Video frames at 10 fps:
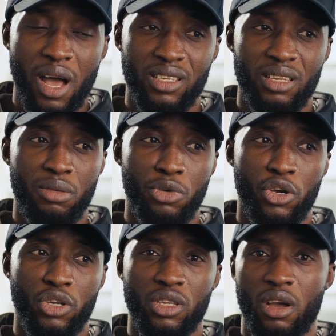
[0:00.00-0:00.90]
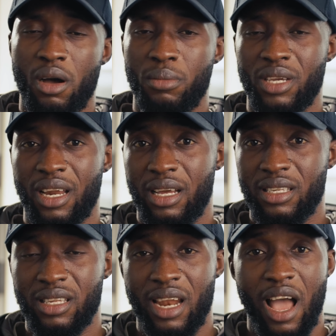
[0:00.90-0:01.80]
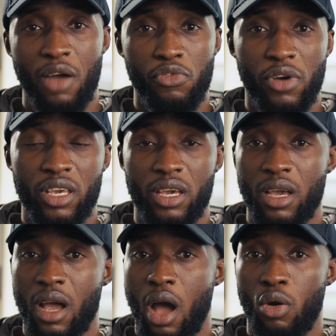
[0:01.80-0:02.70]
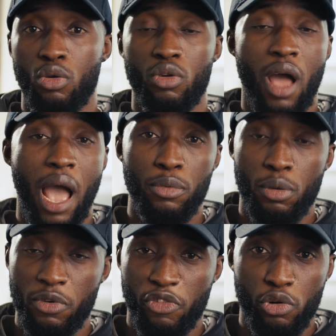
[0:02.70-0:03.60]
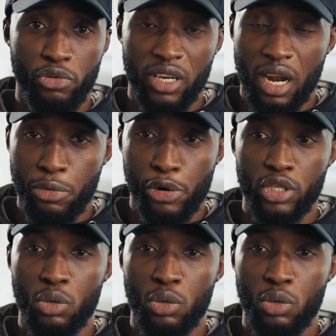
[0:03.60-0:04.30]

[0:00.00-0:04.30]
and simply because the clients that I have over here are all hyped up for Red cameras.